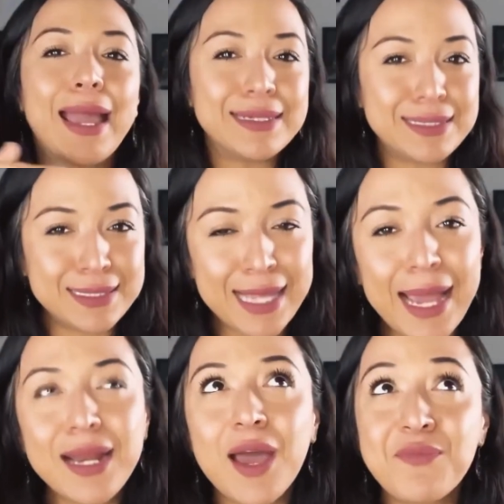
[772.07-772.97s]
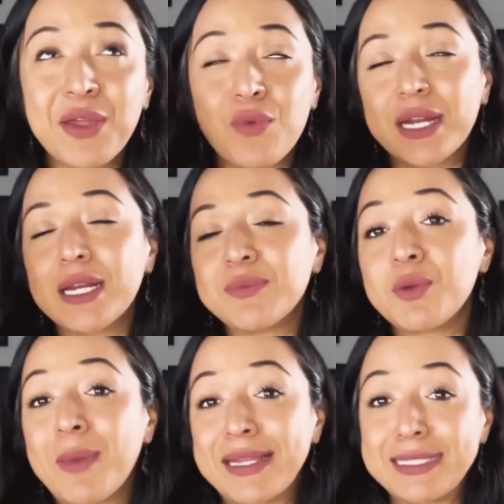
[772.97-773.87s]
Instead of me running up to
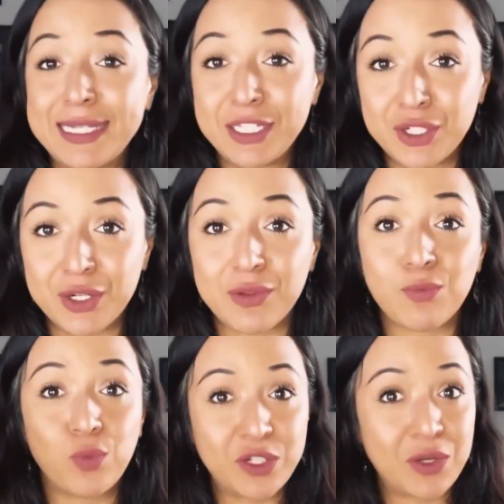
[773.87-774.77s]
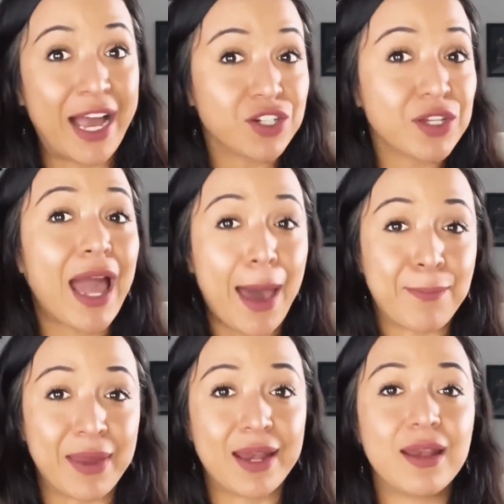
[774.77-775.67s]
my teacher, which actually
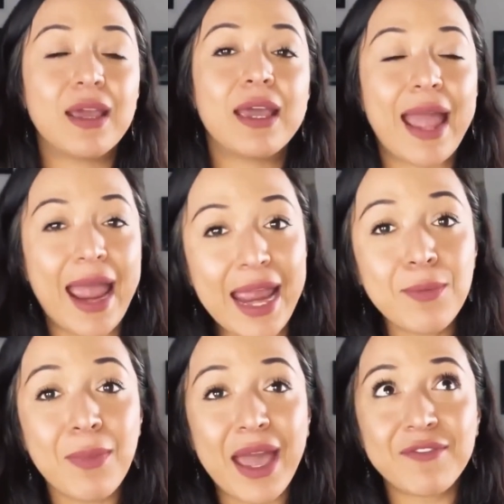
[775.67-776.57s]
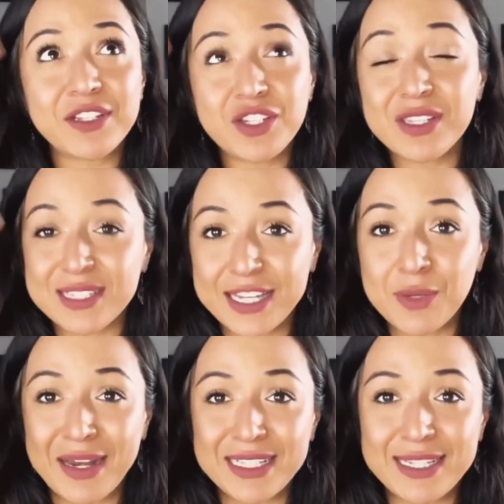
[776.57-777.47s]
happened, in my
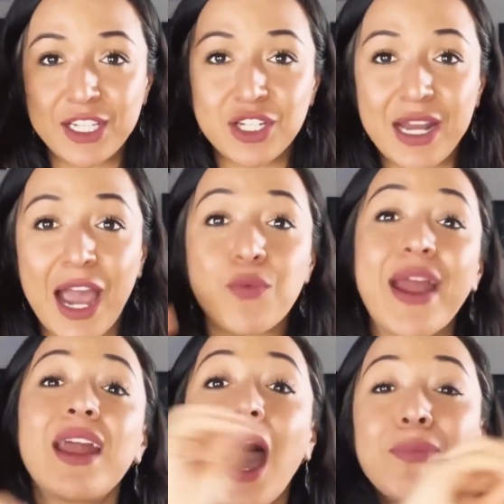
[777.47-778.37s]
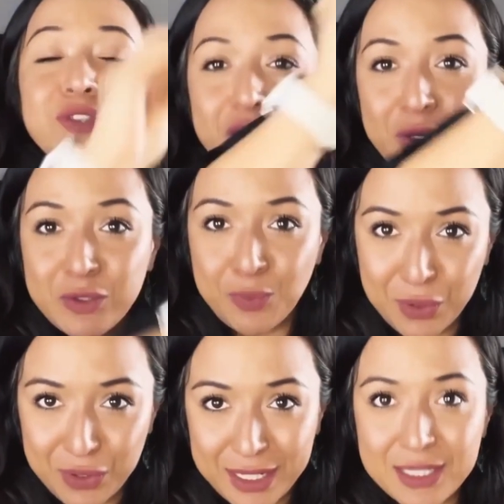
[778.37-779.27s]
visualization meditation, I ran up to those
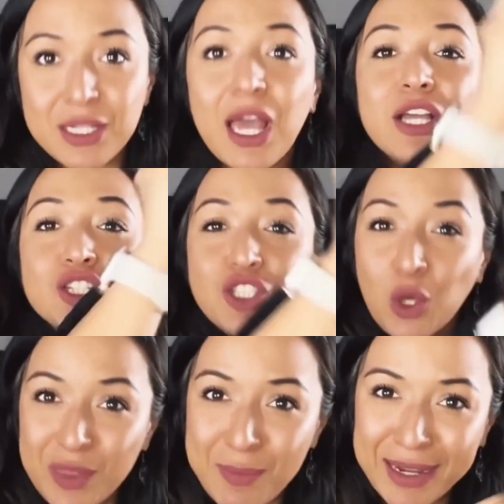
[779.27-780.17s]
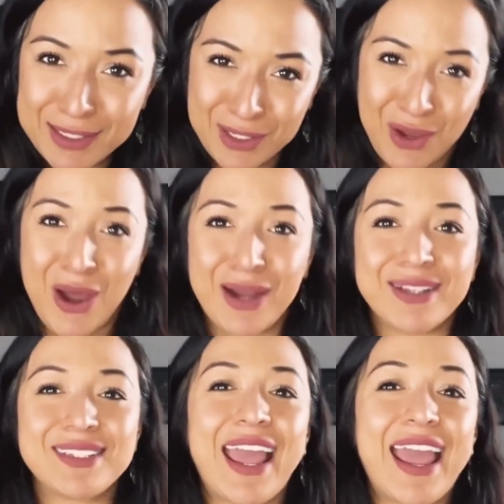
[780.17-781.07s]
bullies, showed them my
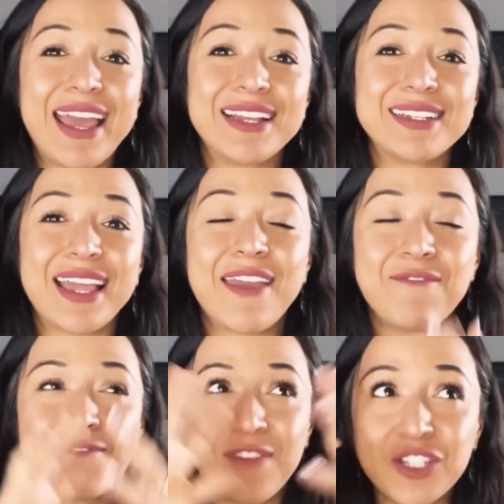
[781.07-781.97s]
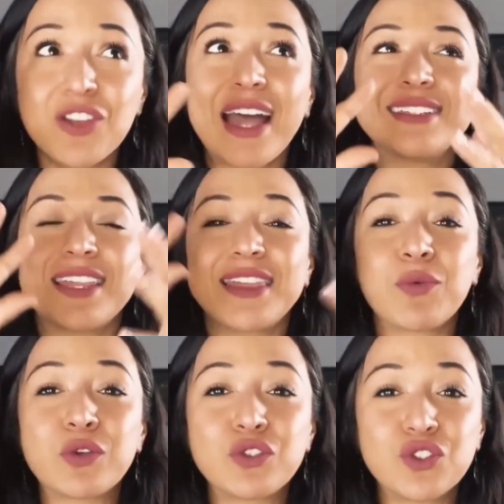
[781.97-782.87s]
scars, and visualized that they
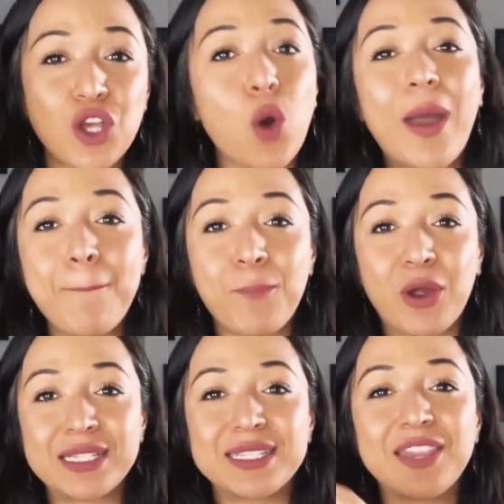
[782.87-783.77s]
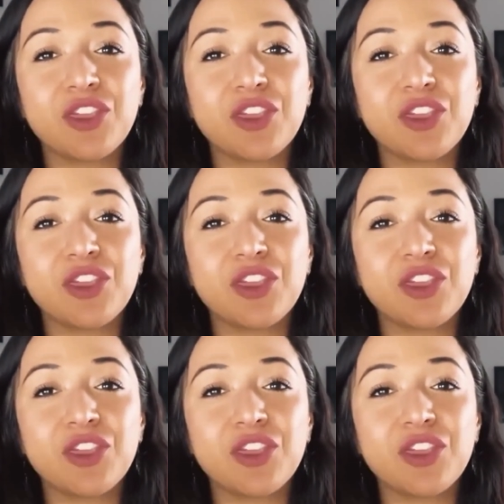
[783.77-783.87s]
were so impressed and